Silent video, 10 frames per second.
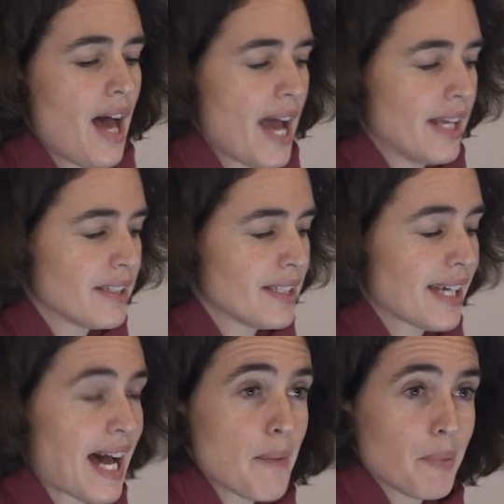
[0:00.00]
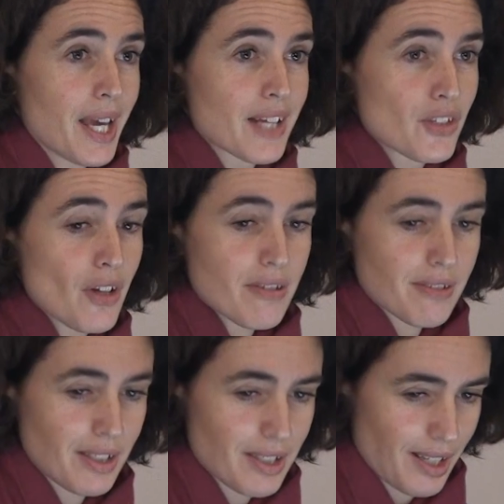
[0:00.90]
ending up
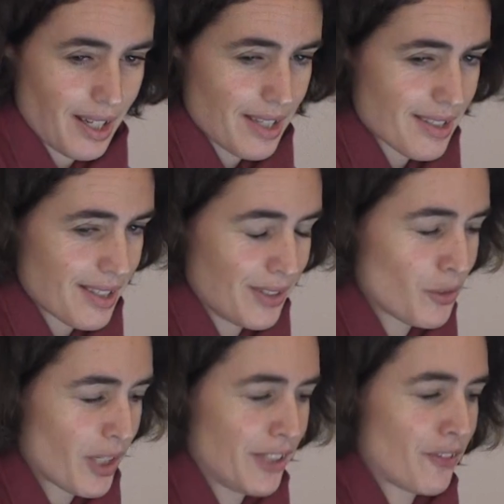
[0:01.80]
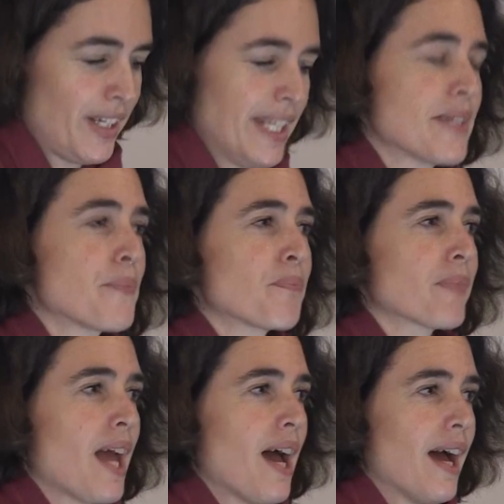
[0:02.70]
exhausted, as you can read.
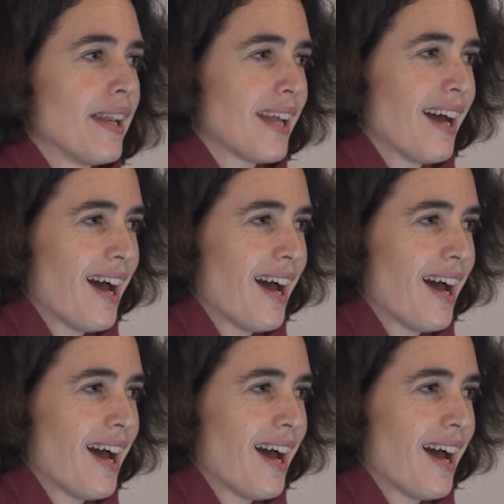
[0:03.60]
And